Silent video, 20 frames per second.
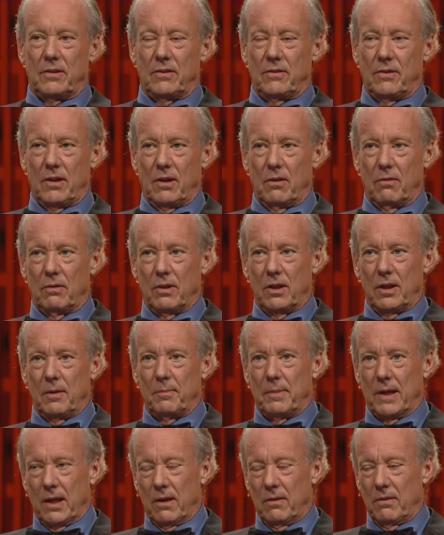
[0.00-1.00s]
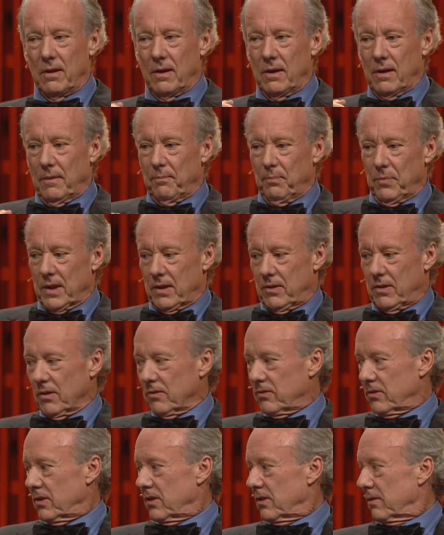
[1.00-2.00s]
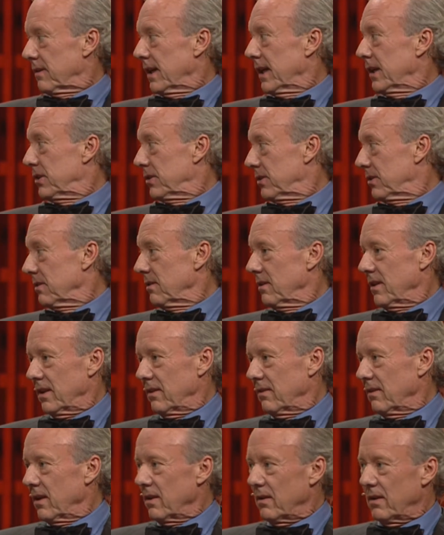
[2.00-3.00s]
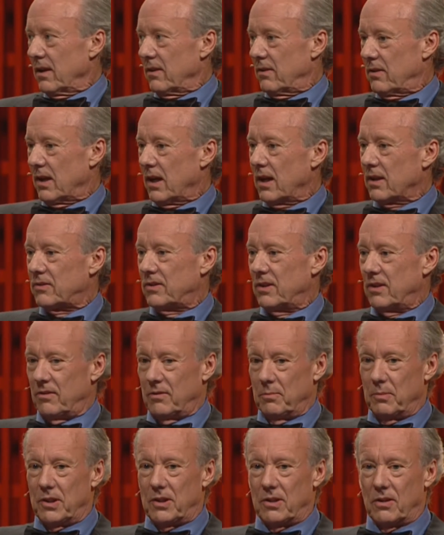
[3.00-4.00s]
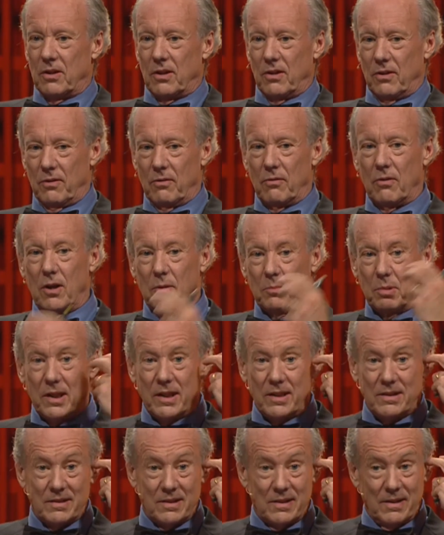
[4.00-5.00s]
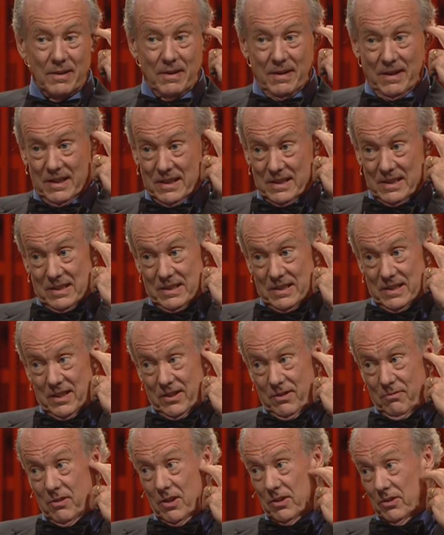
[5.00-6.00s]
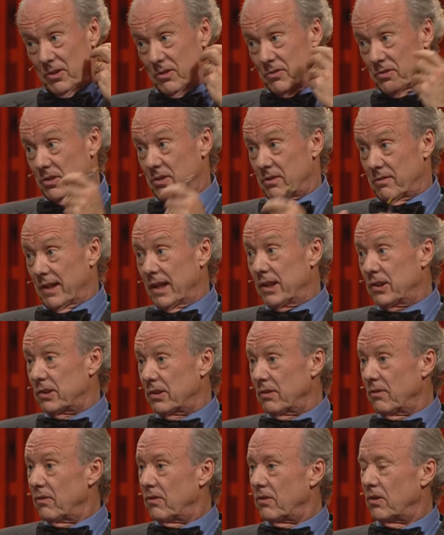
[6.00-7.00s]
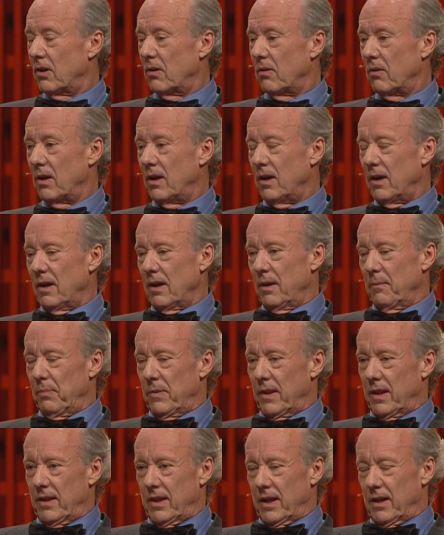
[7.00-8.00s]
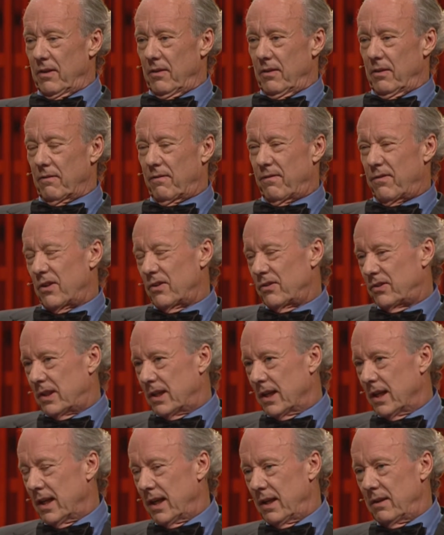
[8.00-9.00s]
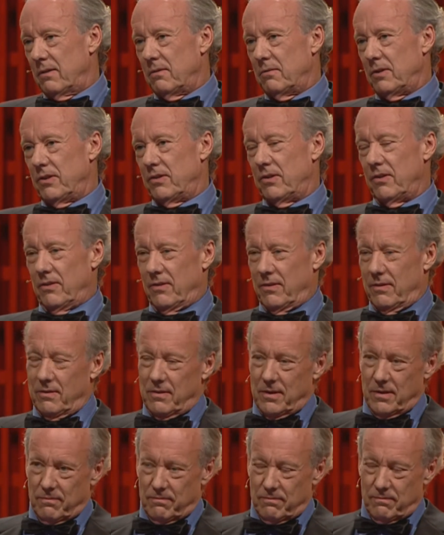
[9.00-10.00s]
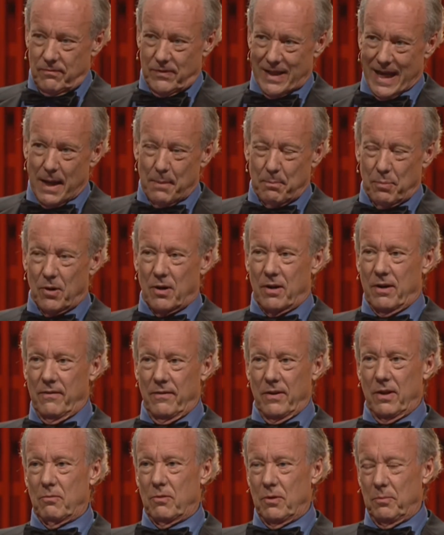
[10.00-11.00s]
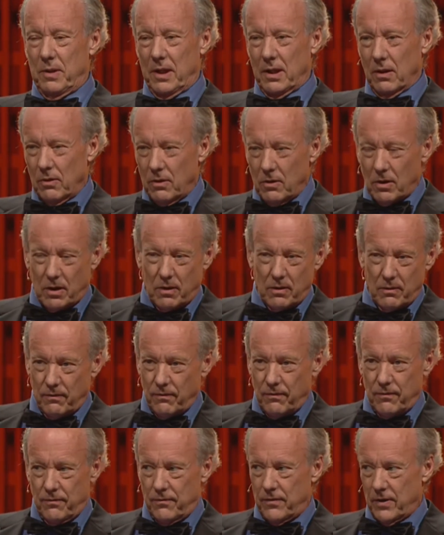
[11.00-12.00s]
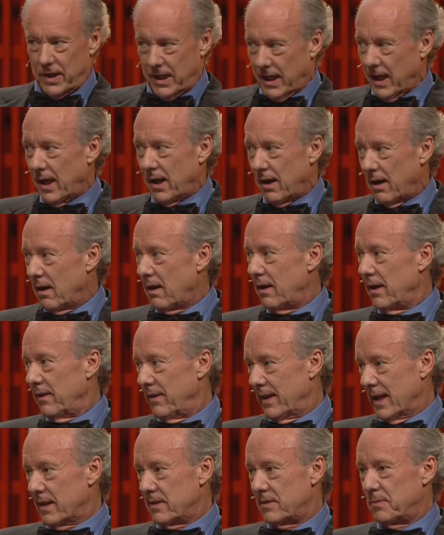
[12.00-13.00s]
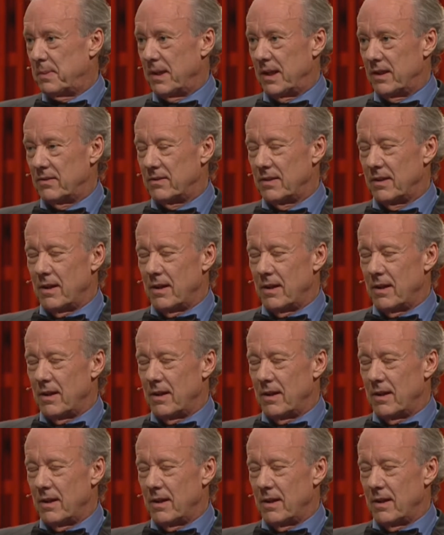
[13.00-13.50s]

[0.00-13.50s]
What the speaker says: is they're really about dose and duration, and a toxin is a material in the wrong place at the wrong dose and duration. So the first cut, which is that part of it, would be to look for care in that space.